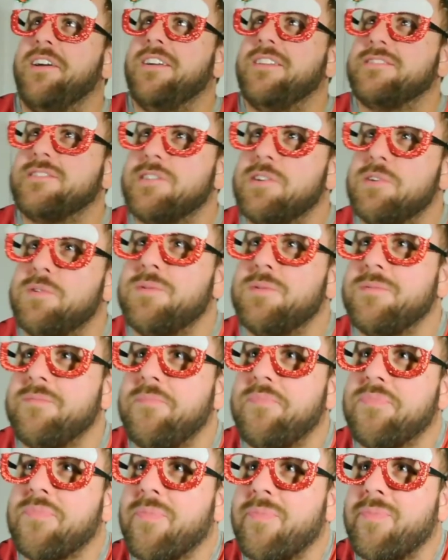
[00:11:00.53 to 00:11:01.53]
So
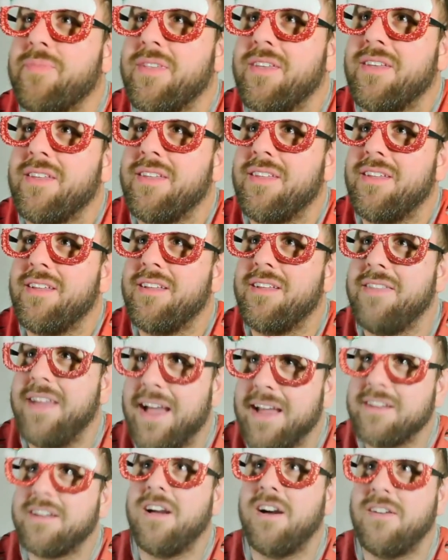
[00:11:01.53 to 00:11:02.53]

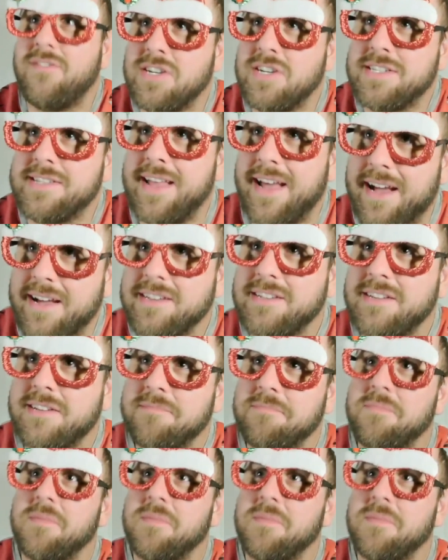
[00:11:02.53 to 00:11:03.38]
that covers that.